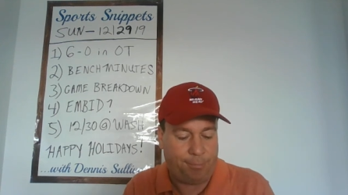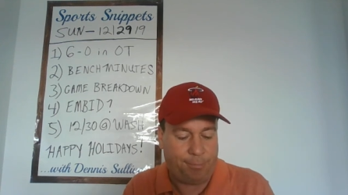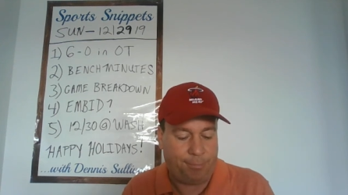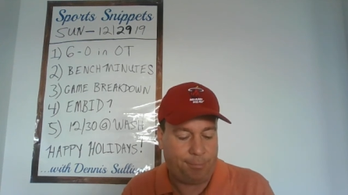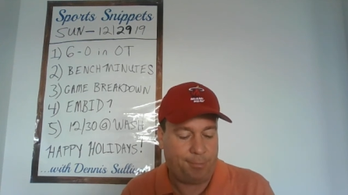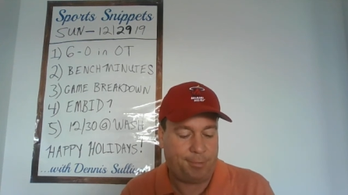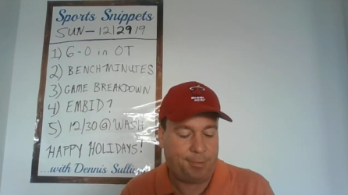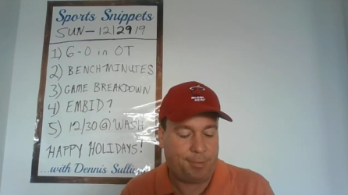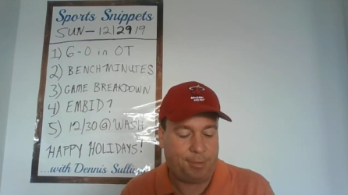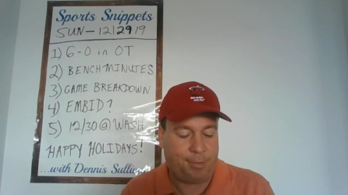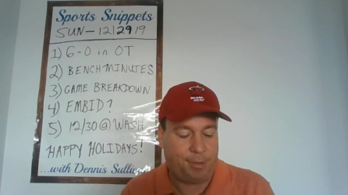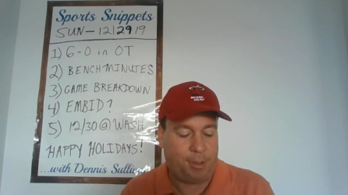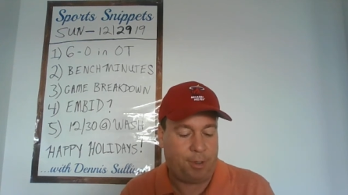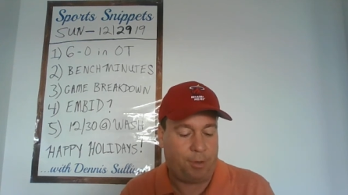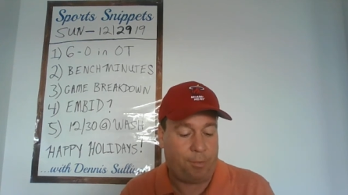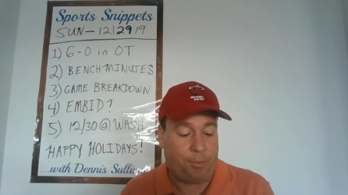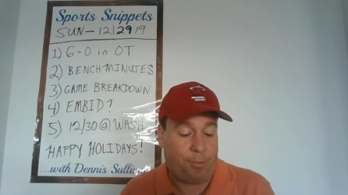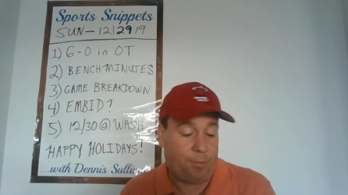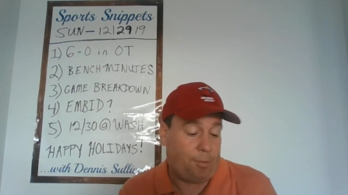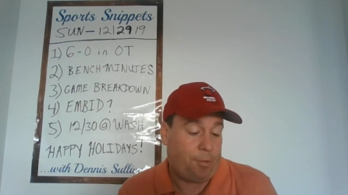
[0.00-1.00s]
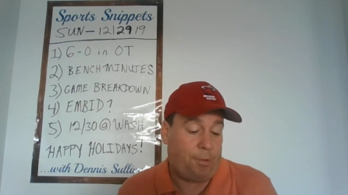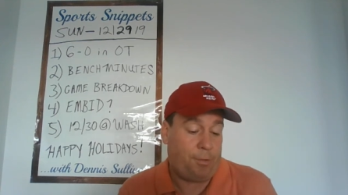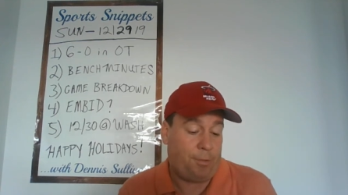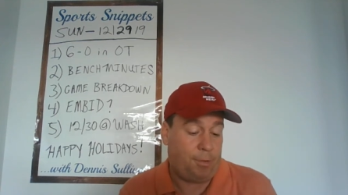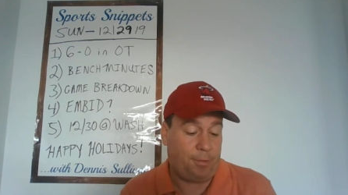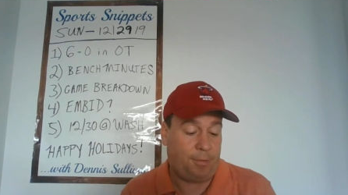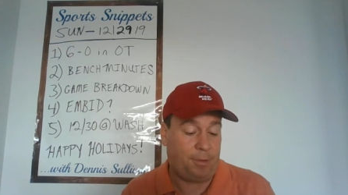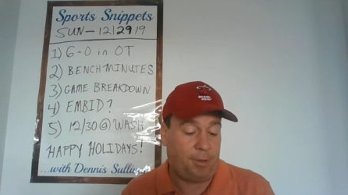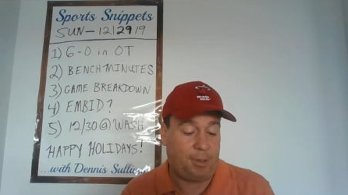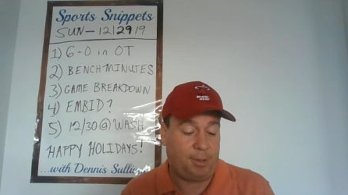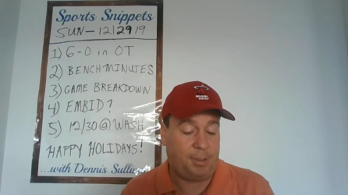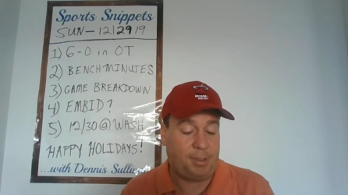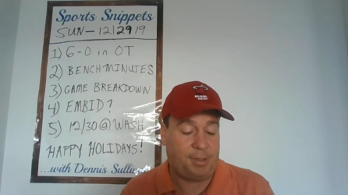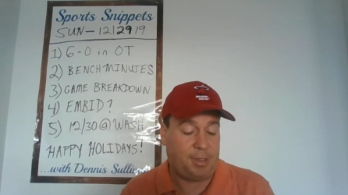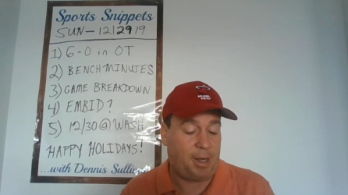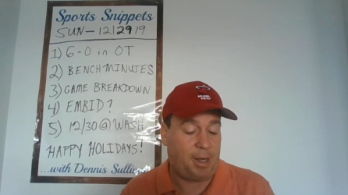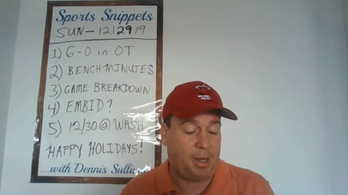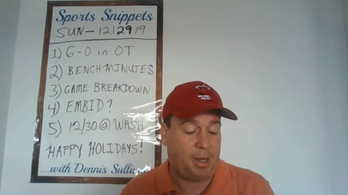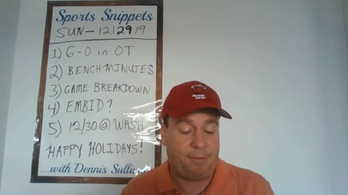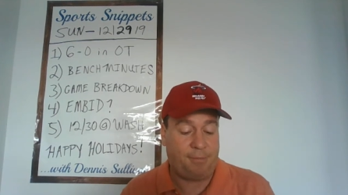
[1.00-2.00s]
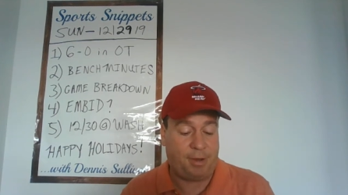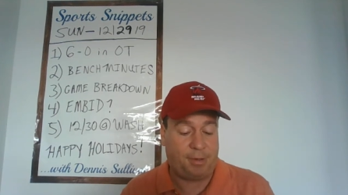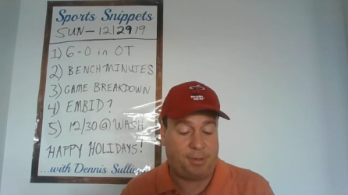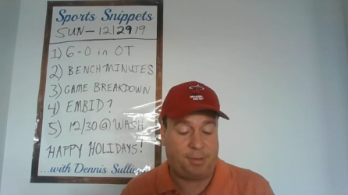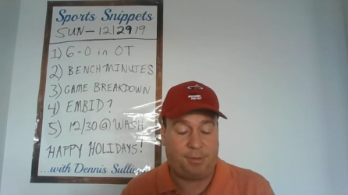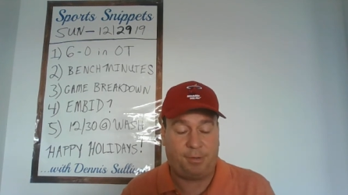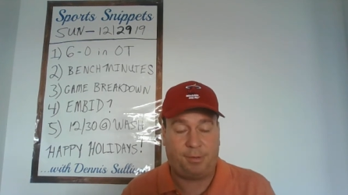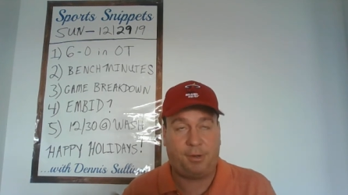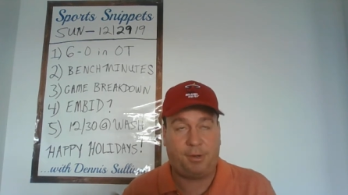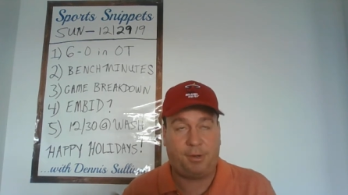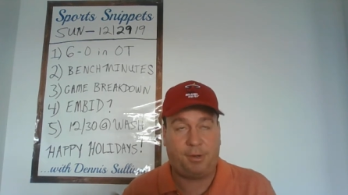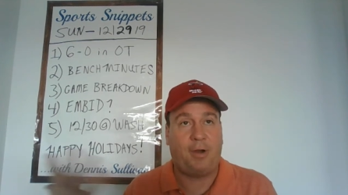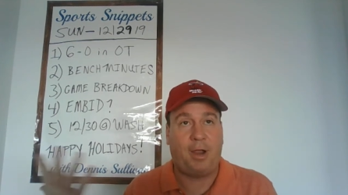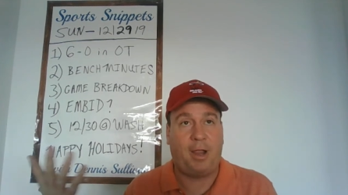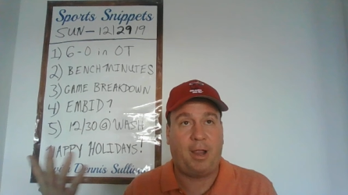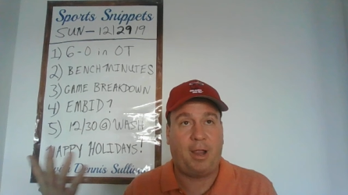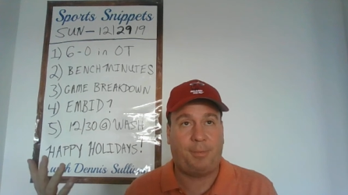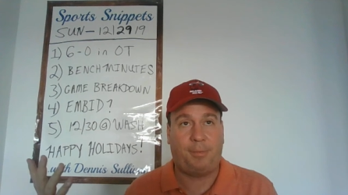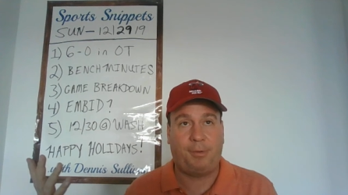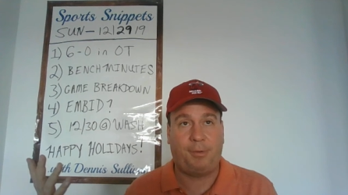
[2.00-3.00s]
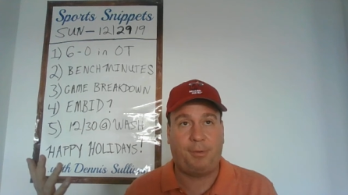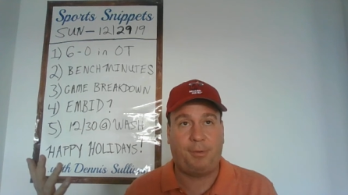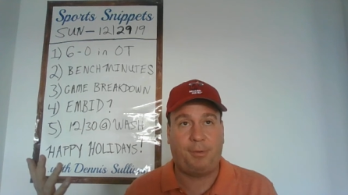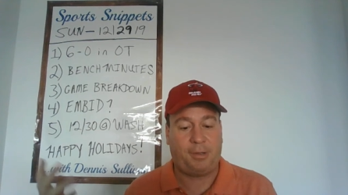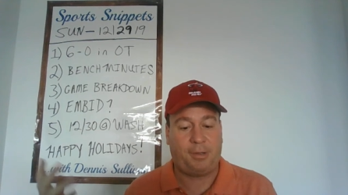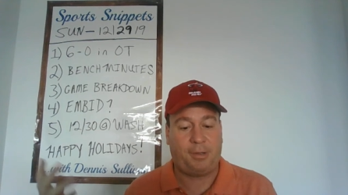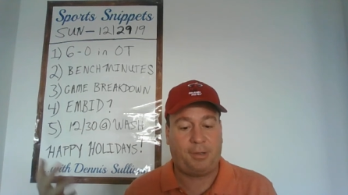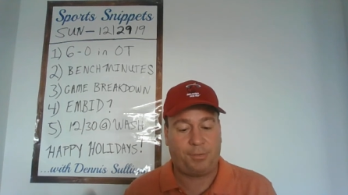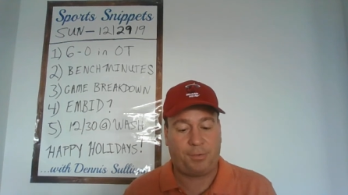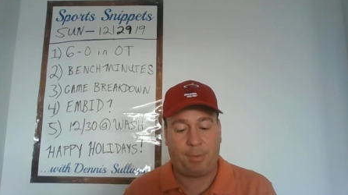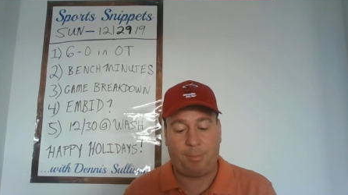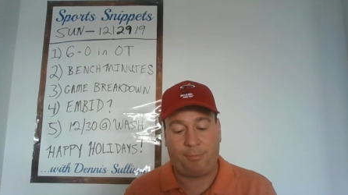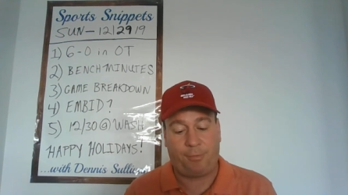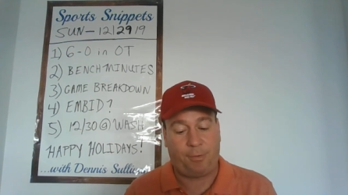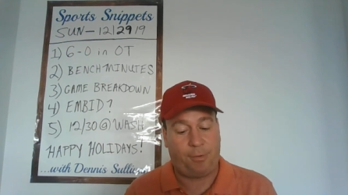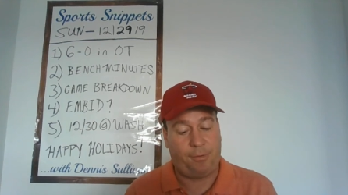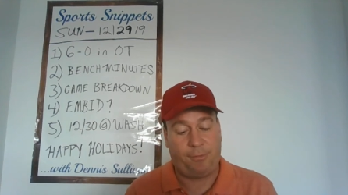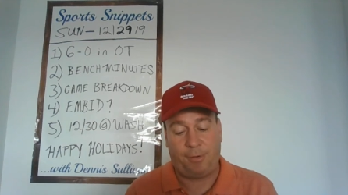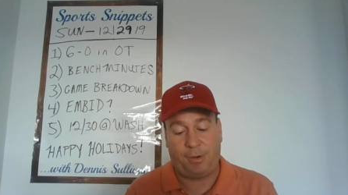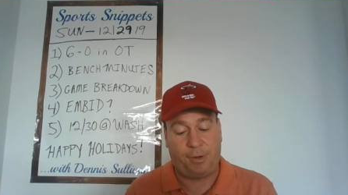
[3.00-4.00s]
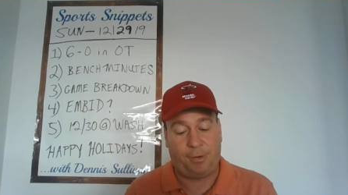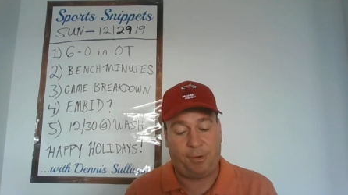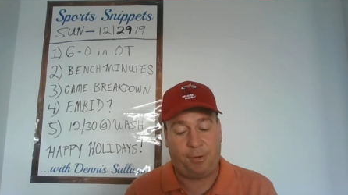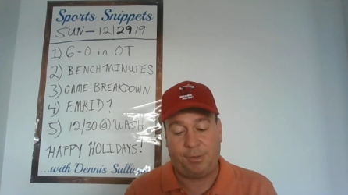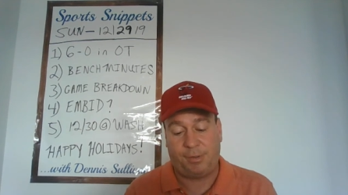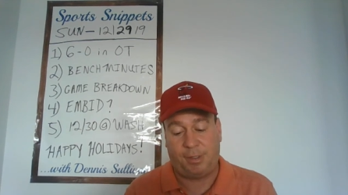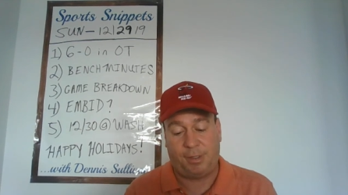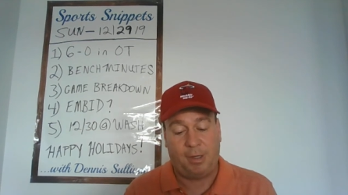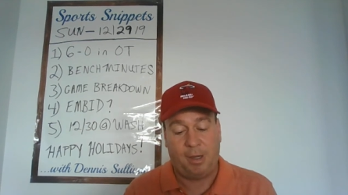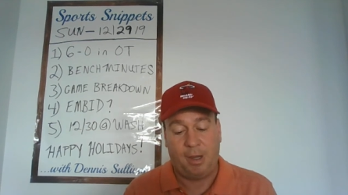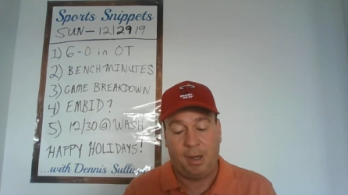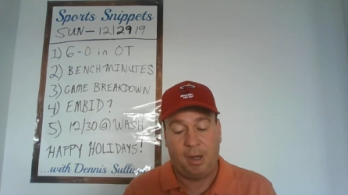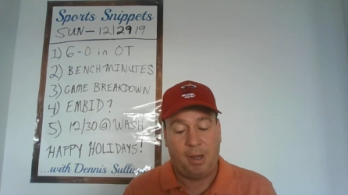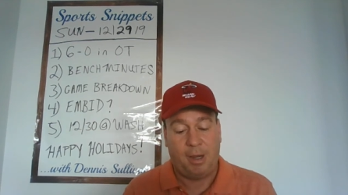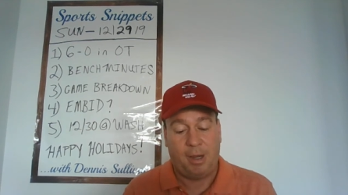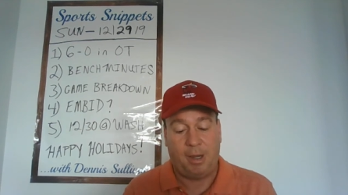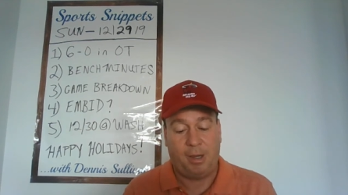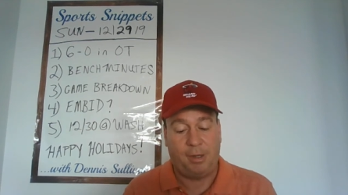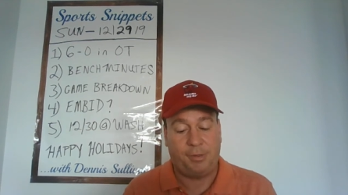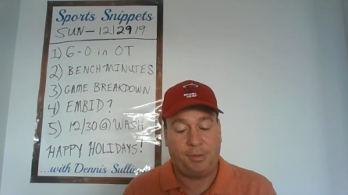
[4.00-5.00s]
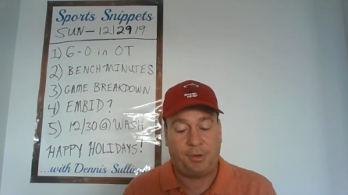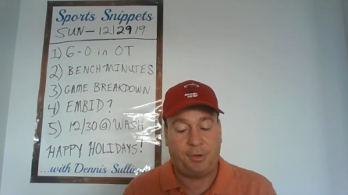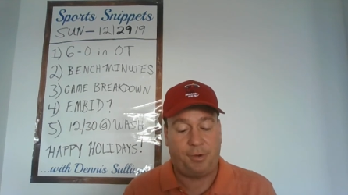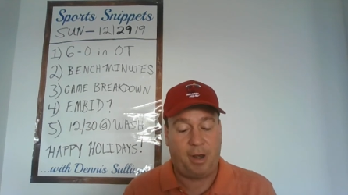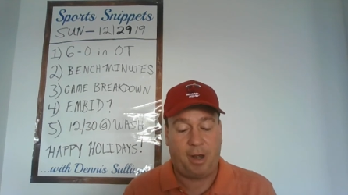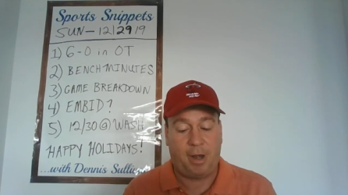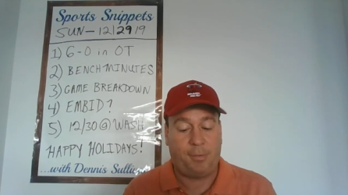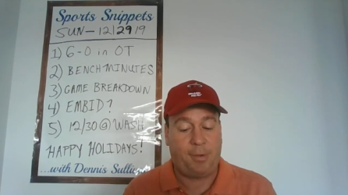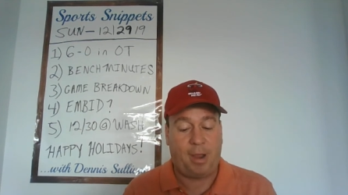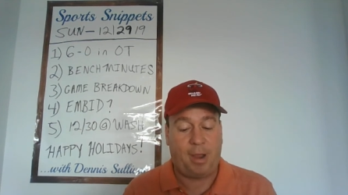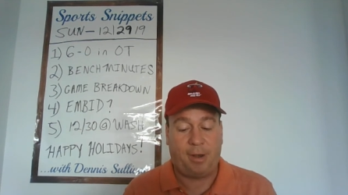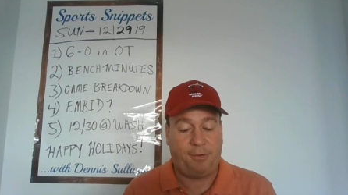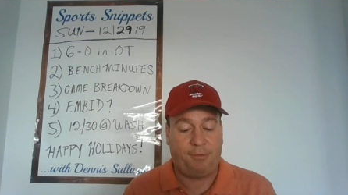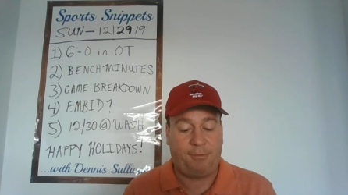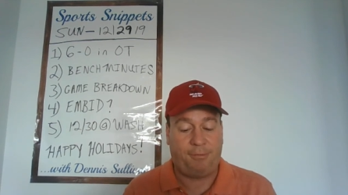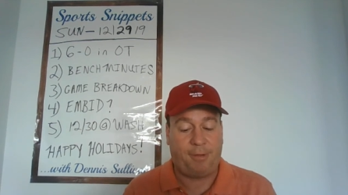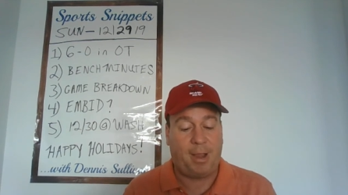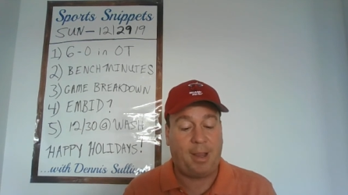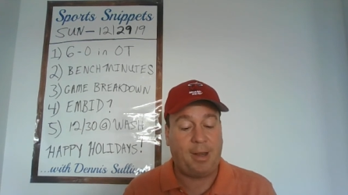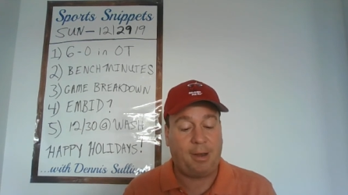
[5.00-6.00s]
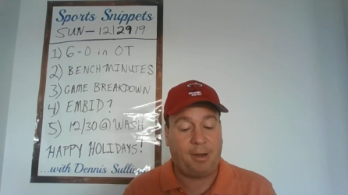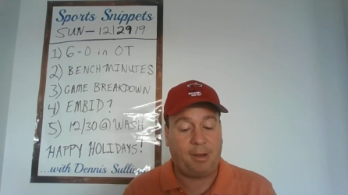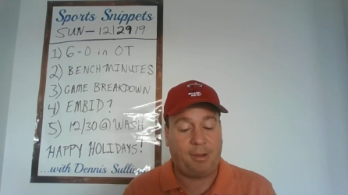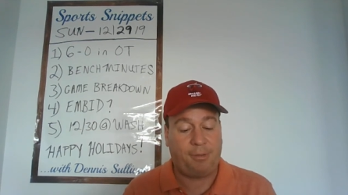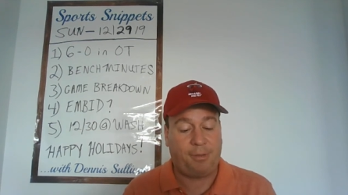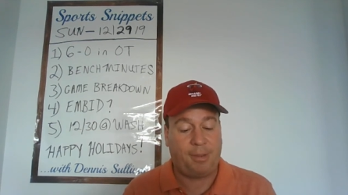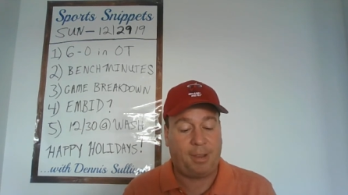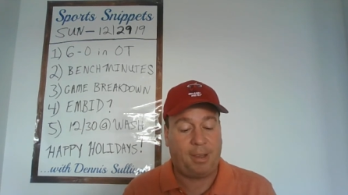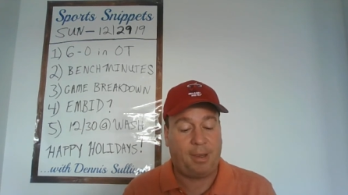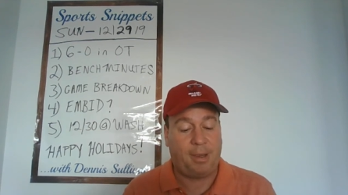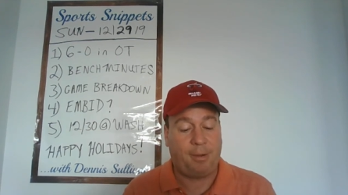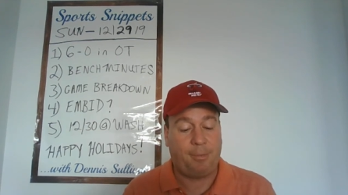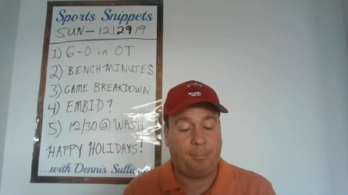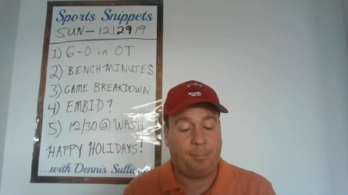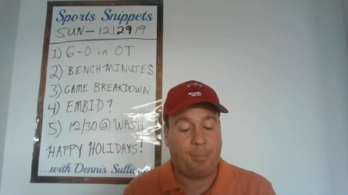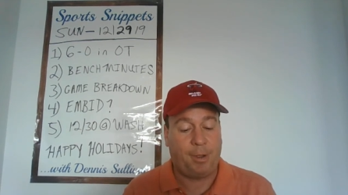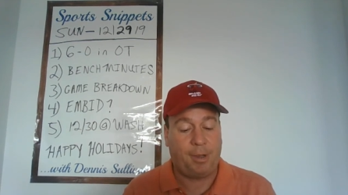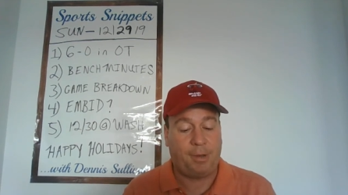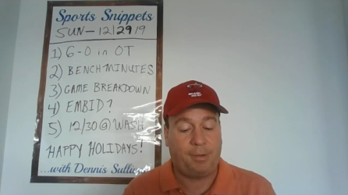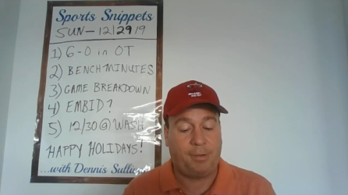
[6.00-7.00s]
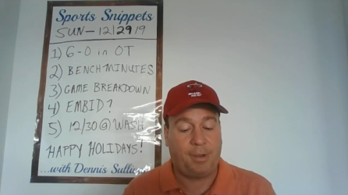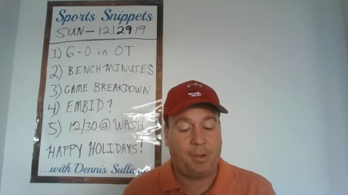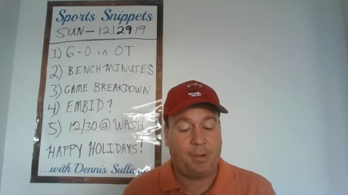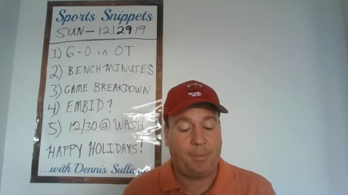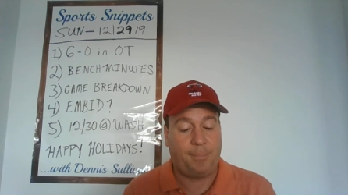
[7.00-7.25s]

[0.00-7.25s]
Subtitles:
or at least that I've yet to discover. I double checked this right before the video. Is he injured in any way? I didn't find anything, but